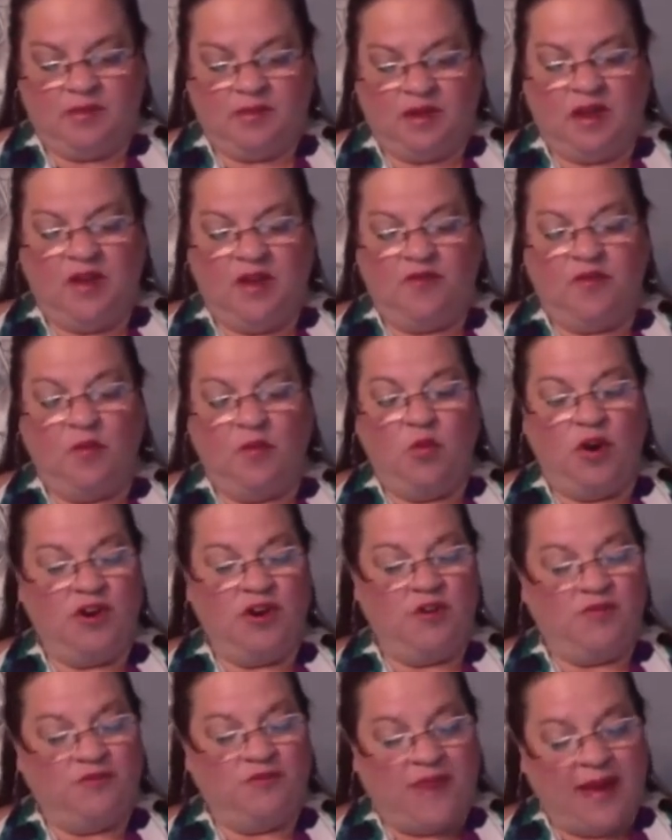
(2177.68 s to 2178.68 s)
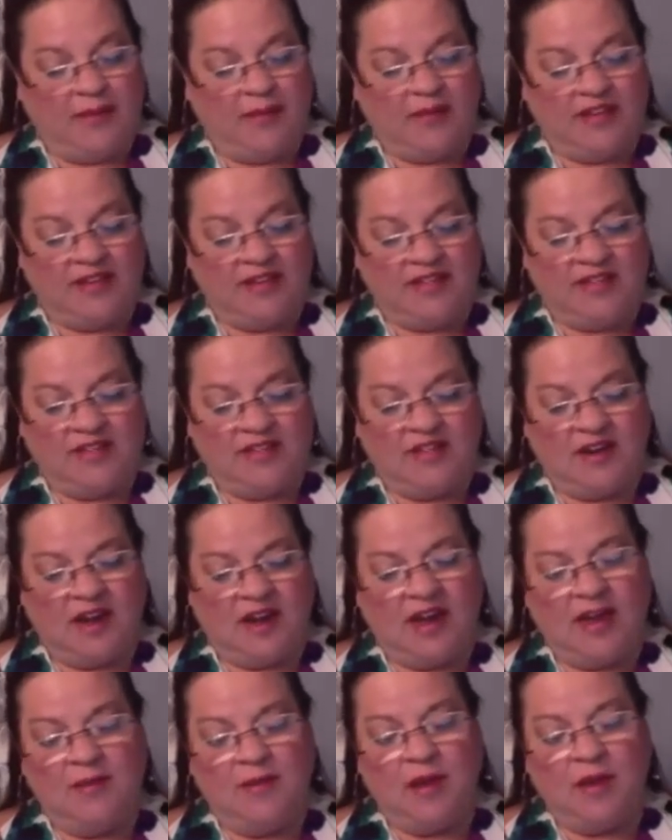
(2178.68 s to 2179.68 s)
from what your family has done.
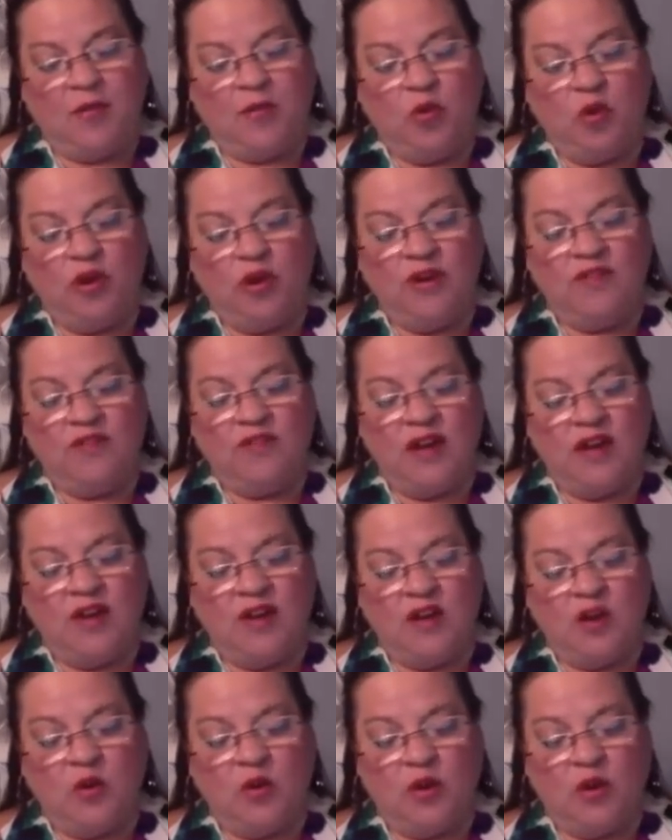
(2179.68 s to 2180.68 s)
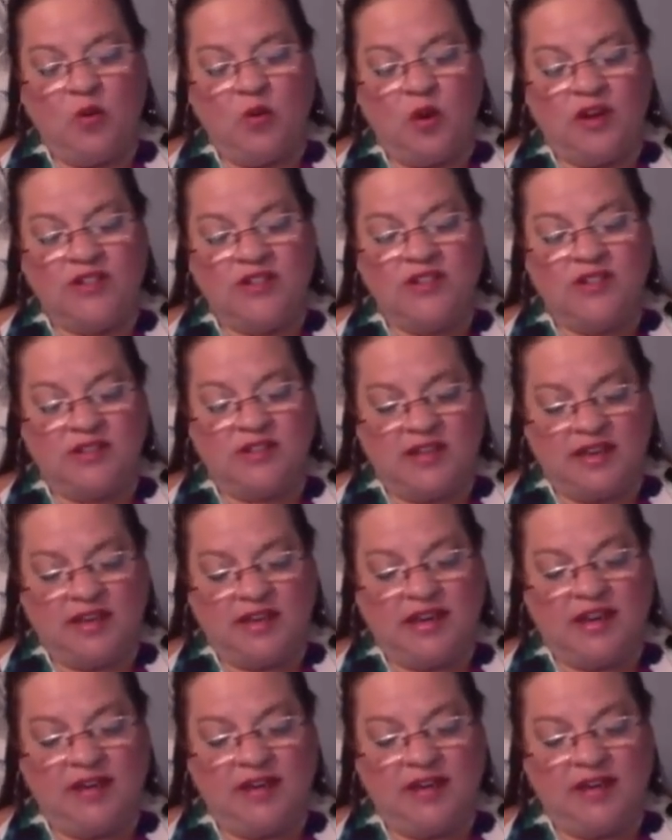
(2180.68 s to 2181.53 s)
I am at a point of not knowing what to think